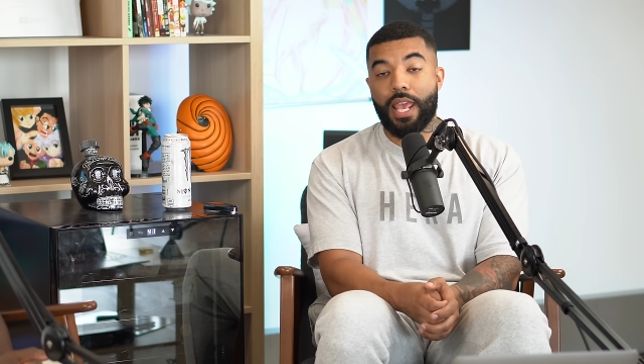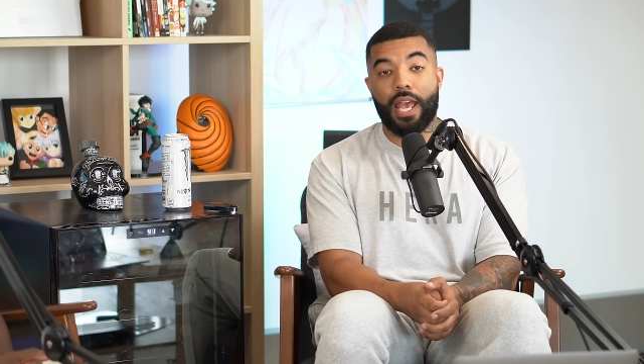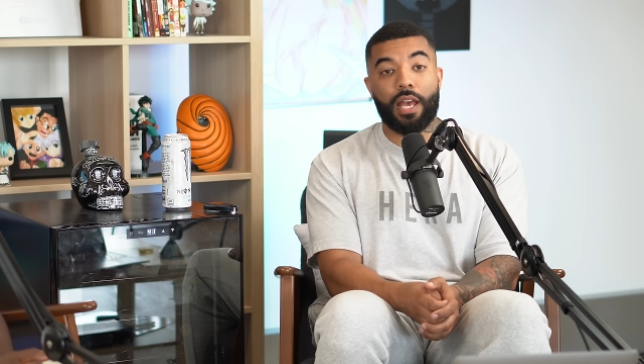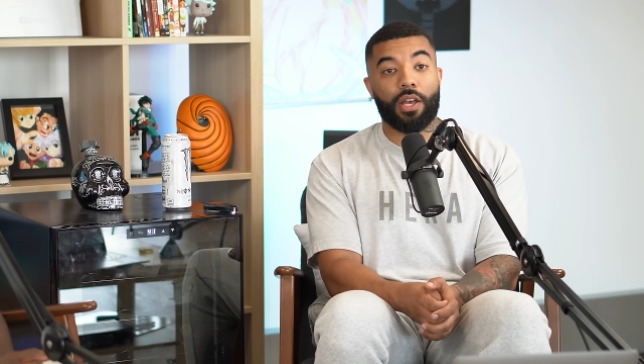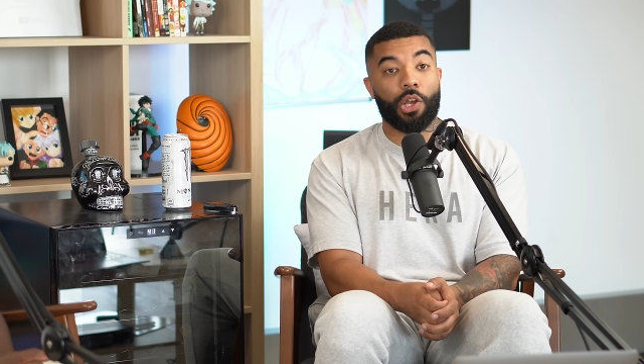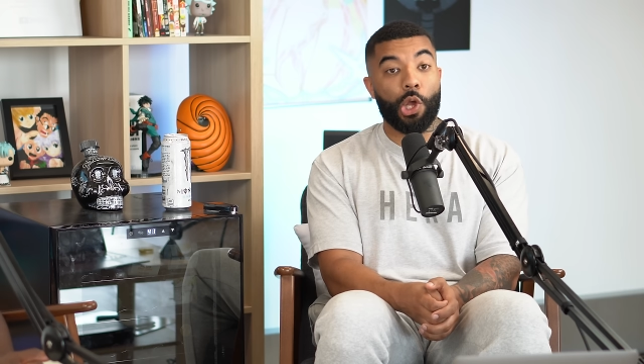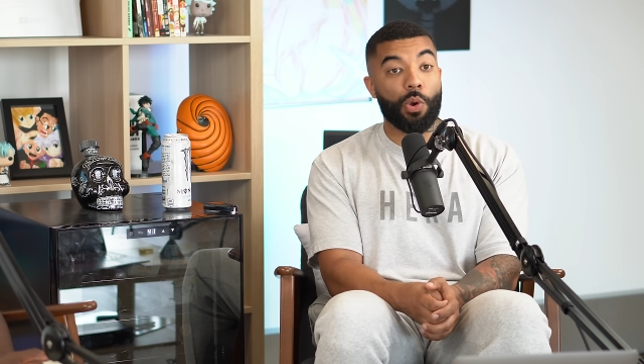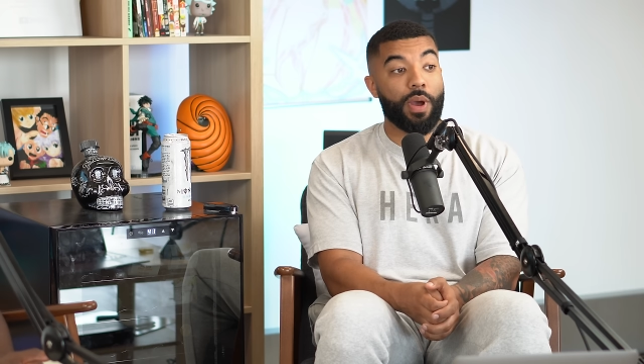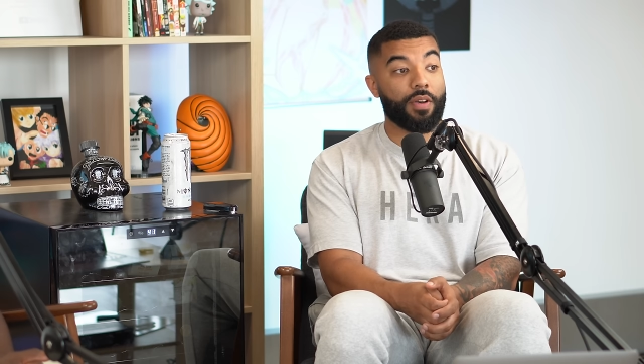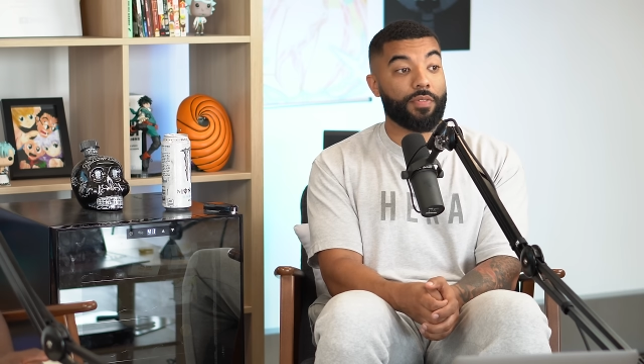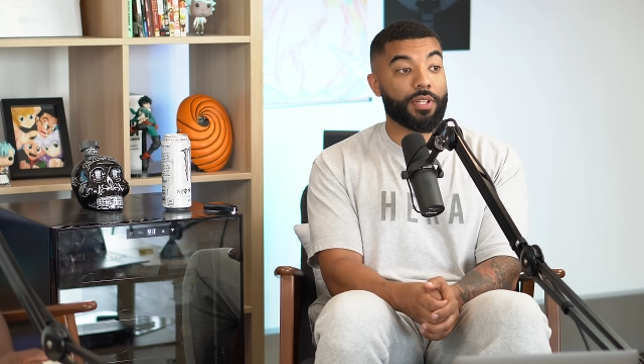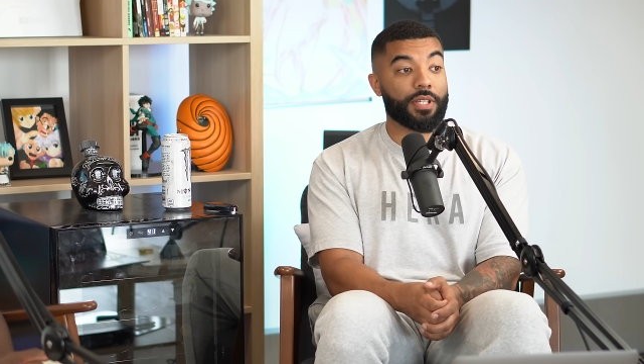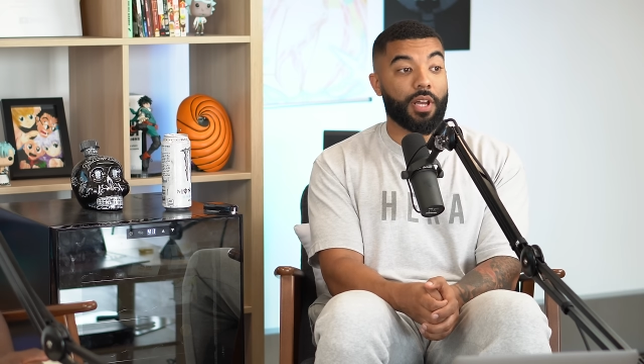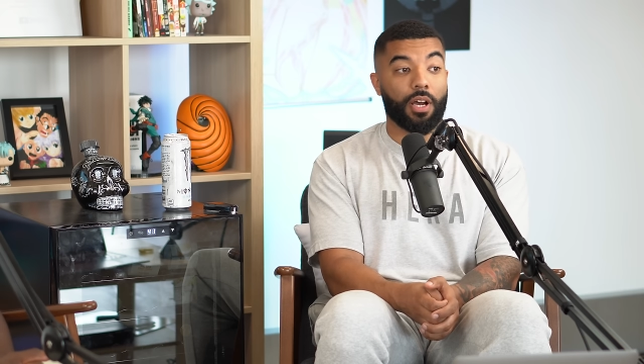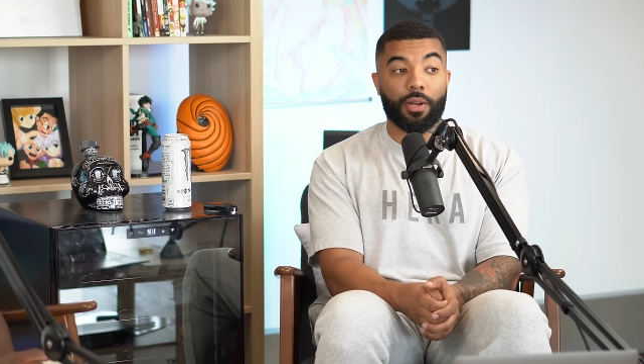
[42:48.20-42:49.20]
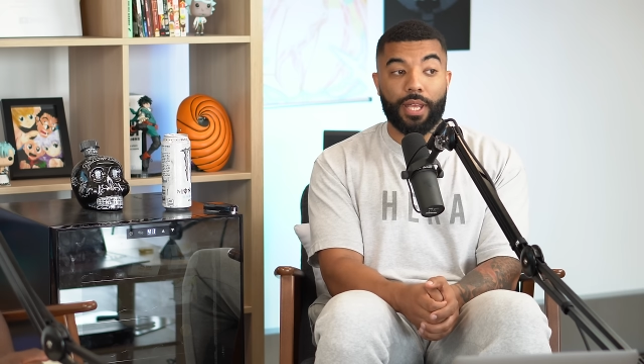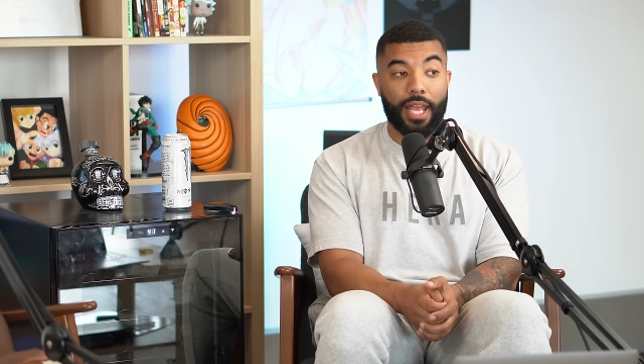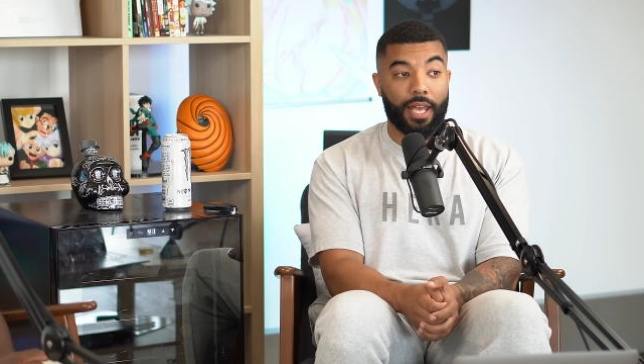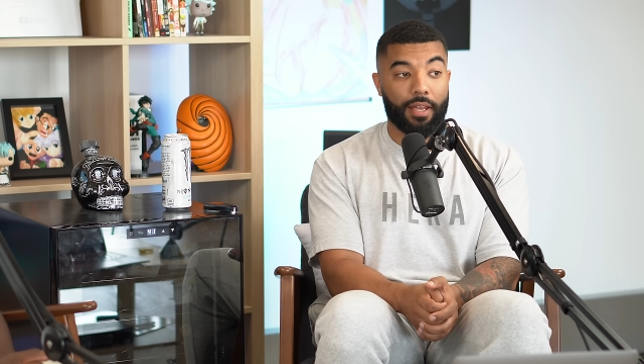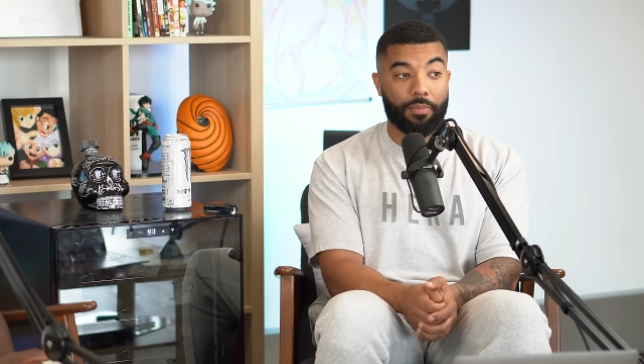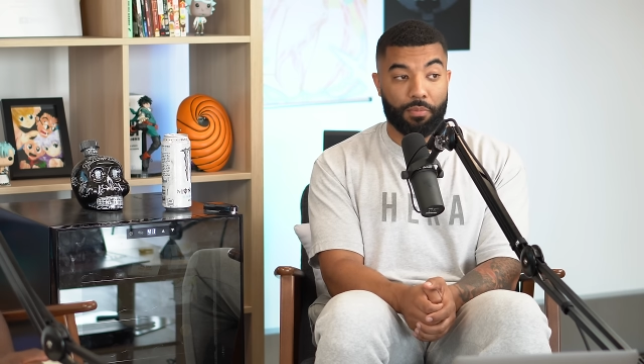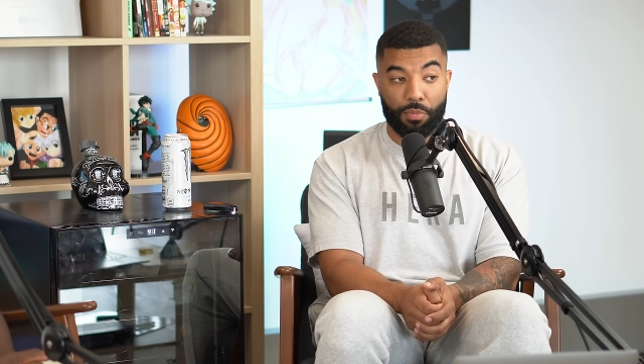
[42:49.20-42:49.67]
Yeah, whoever's. Oh,
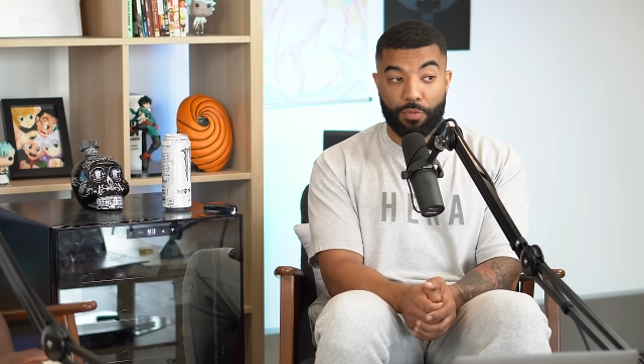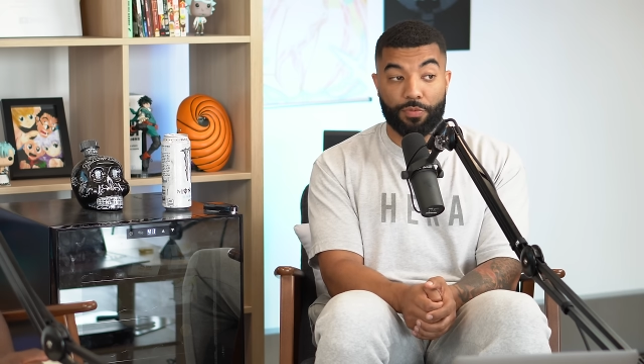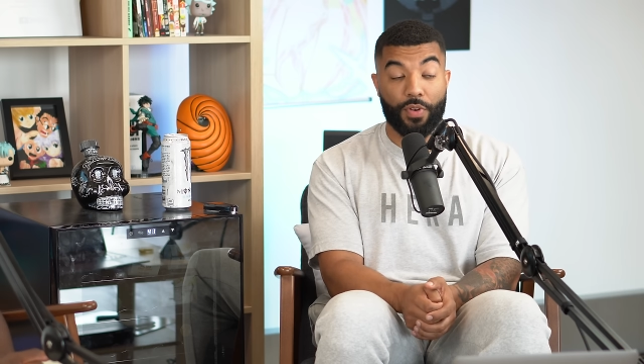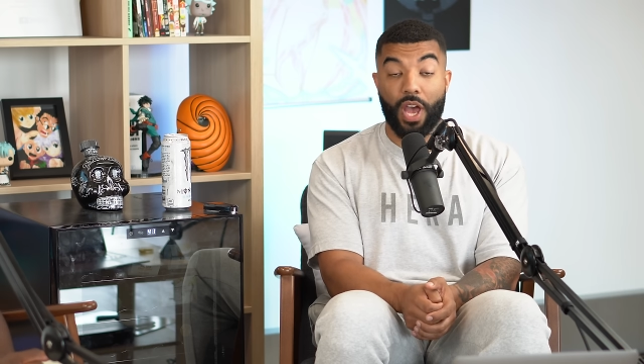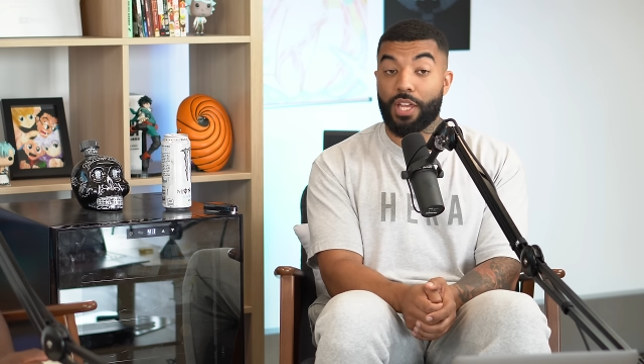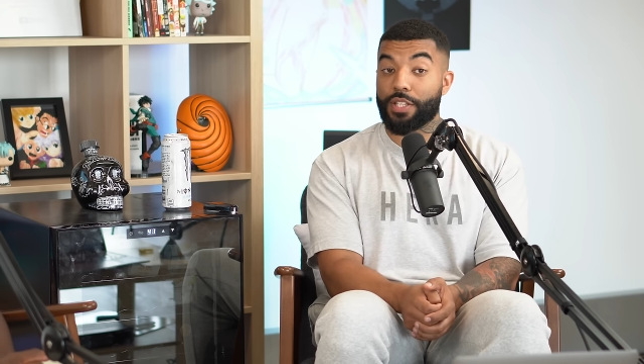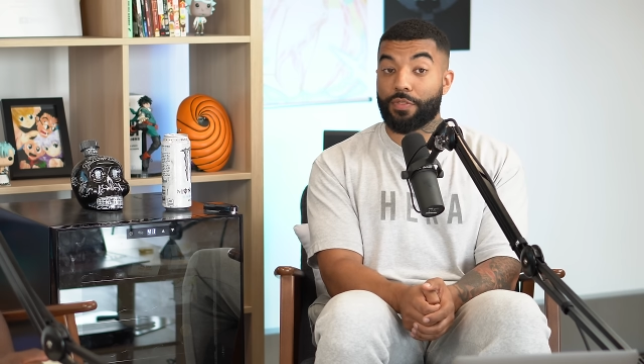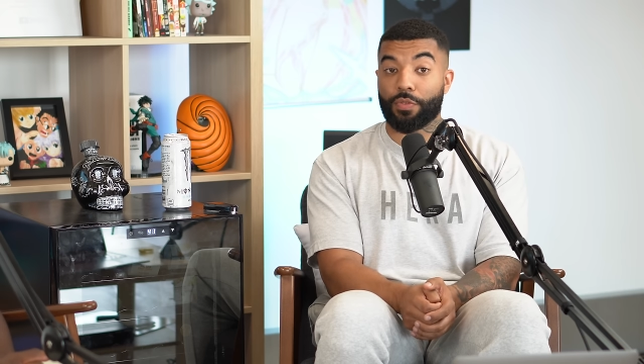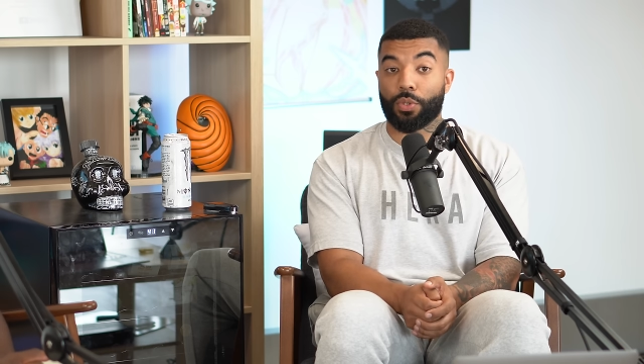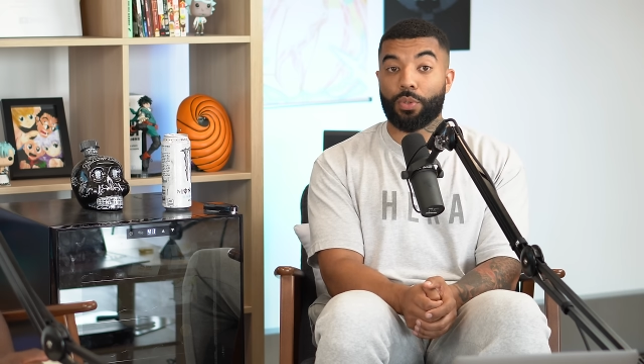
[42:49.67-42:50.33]
yeah. First of